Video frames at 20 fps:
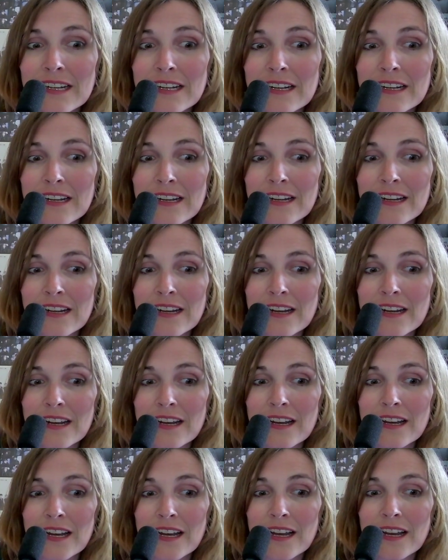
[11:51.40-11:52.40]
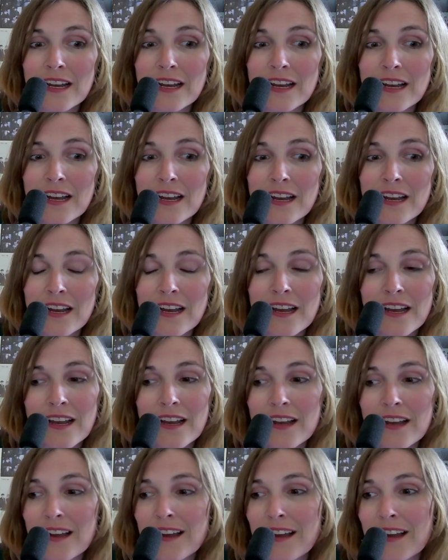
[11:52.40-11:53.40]

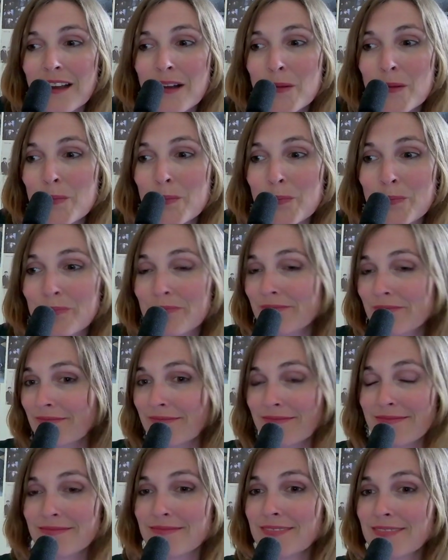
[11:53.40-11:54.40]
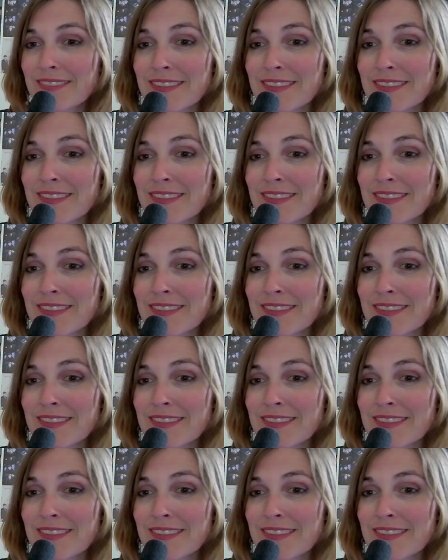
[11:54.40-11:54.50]
No one is speaking in this clip.